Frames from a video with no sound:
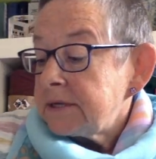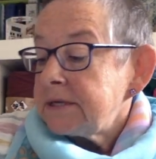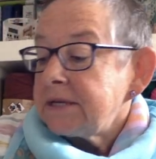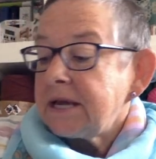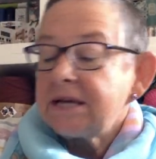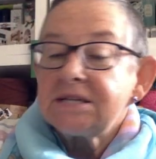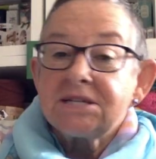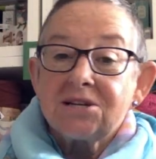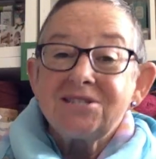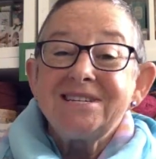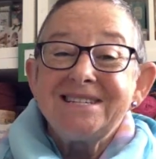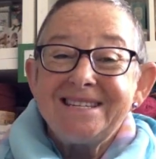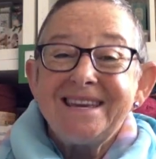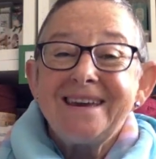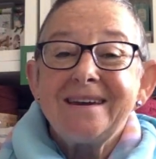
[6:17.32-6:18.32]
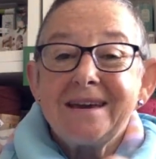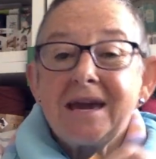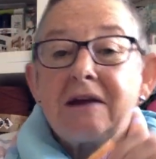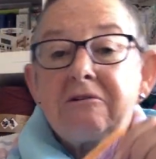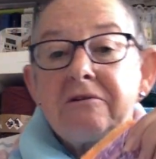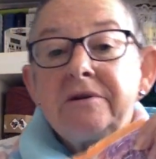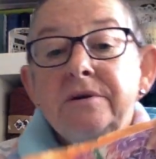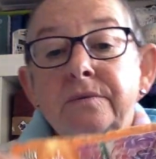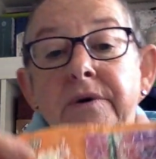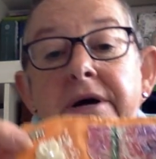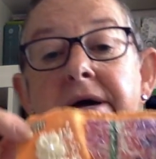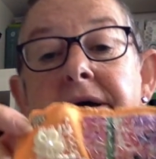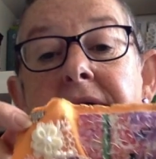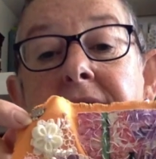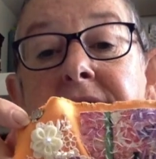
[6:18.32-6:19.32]
Yes, I did get carried
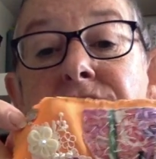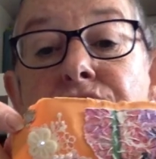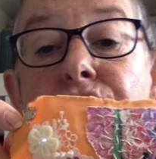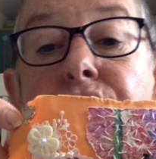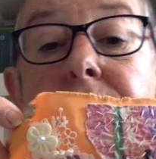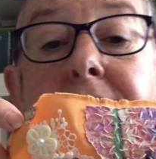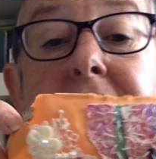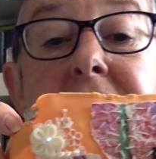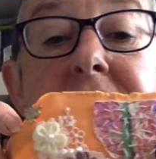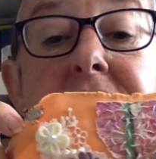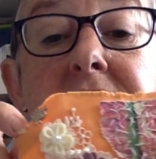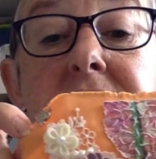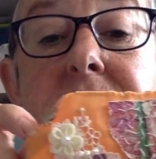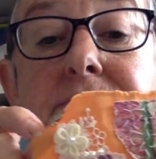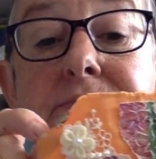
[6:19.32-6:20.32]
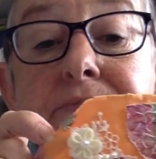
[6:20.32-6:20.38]
away as always.